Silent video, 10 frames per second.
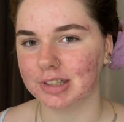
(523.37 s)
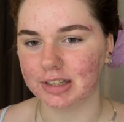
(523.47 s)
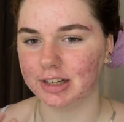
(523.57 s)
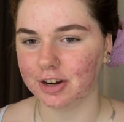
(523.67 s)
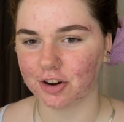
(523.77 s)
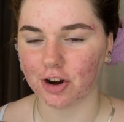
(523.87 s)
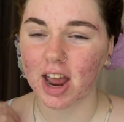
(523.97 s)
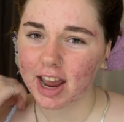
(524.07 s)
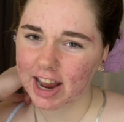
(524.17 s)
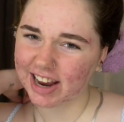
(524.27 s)
you know,
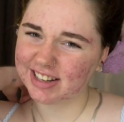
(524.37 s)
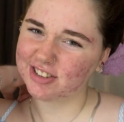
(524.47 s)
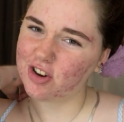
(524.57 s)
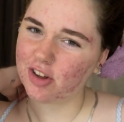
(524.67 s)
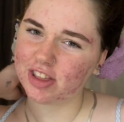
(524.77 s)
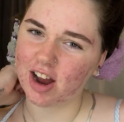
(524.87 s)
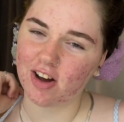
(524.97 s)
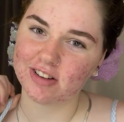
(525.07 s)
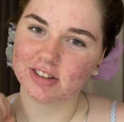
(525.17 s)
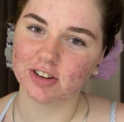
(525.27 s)
it's not that
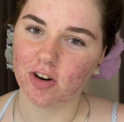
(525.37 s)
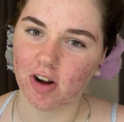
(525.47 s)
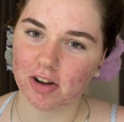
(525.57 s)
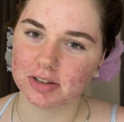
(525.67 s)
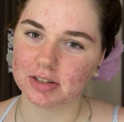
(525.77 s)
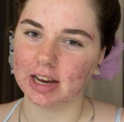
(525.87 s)
hard to grasp.